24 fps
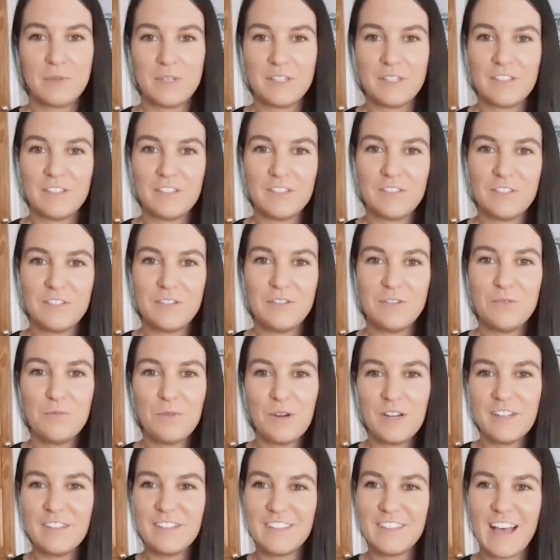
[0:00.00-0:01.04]
business to?
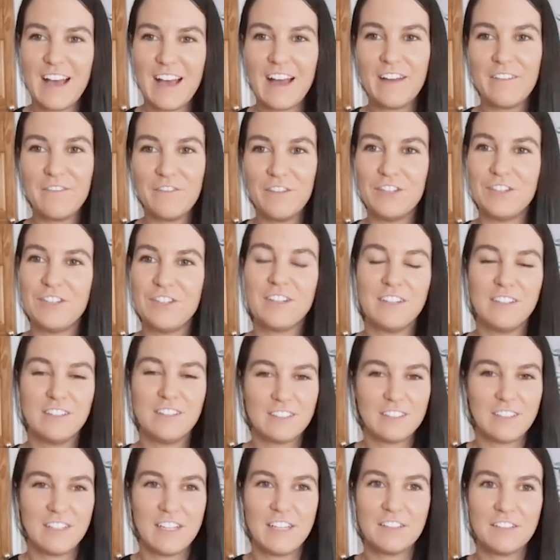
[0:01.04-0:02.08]
What is that vision going to
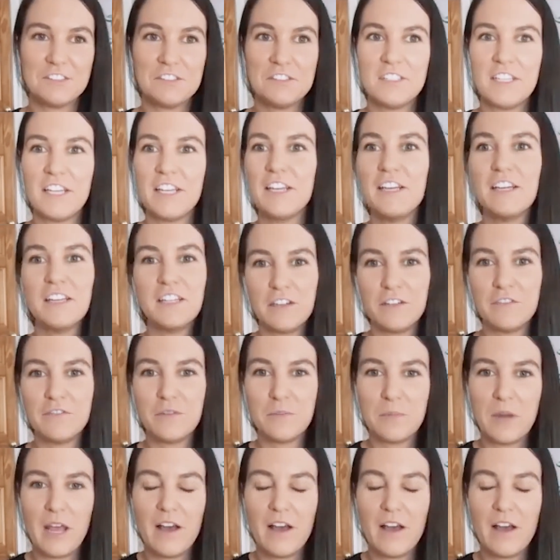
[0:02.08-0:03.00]
look like, let's say a year from